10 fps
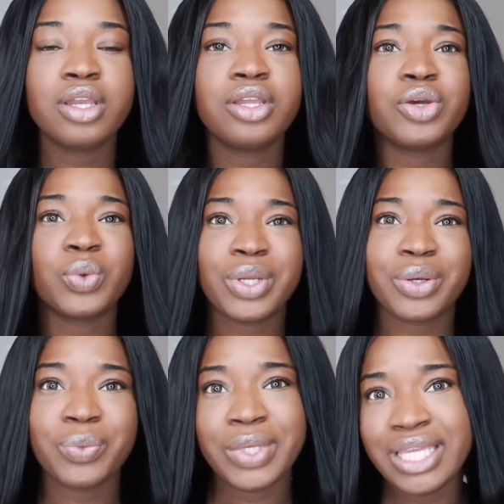you know,
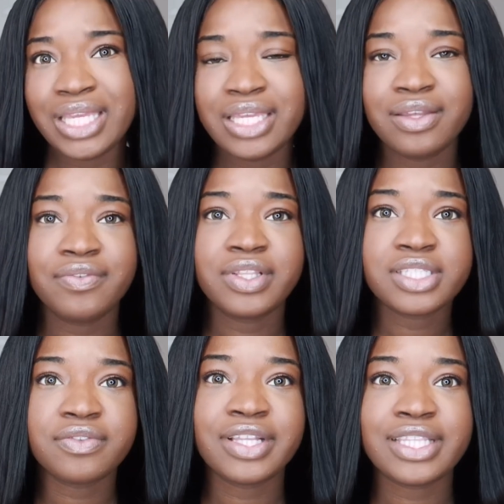wear weaves and
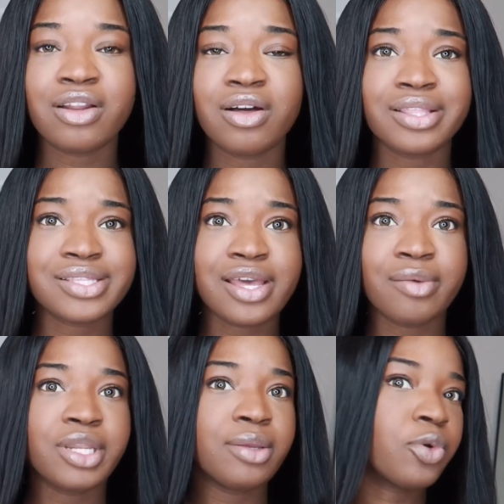stuff like that all the
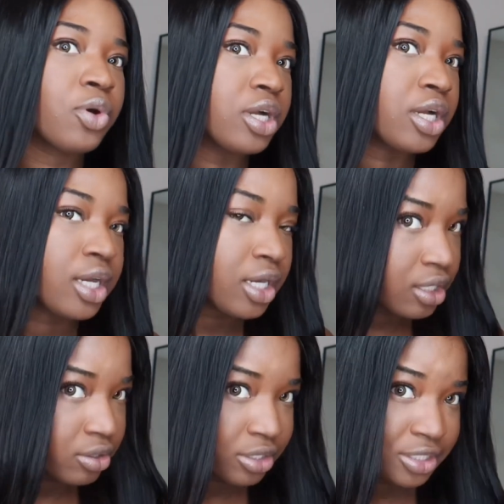time anymore,
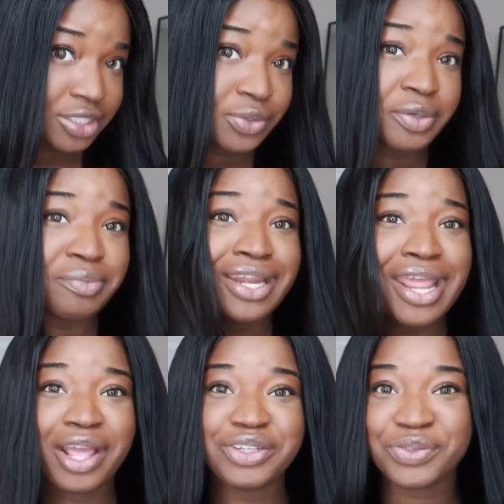or deal with my
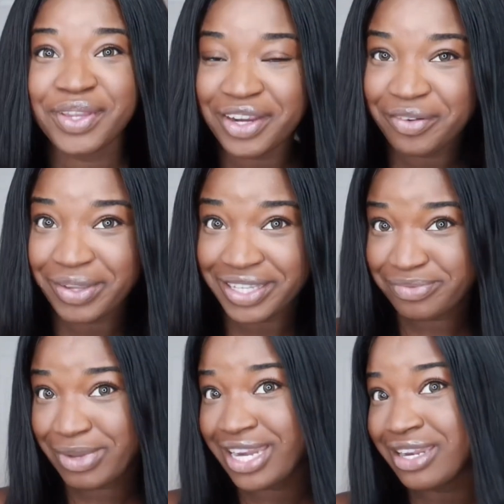natural hair, because
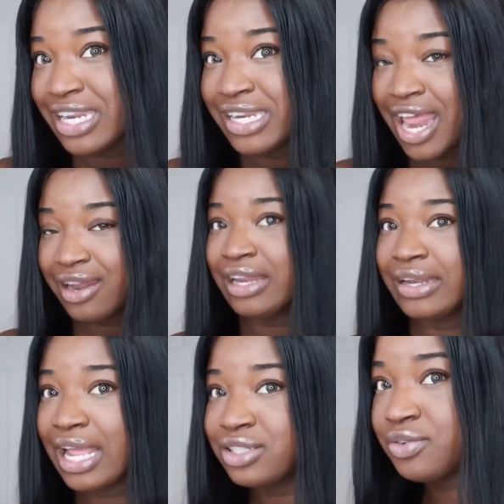my
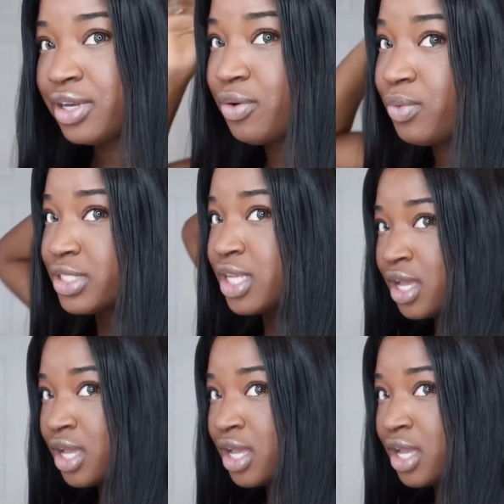natural hair was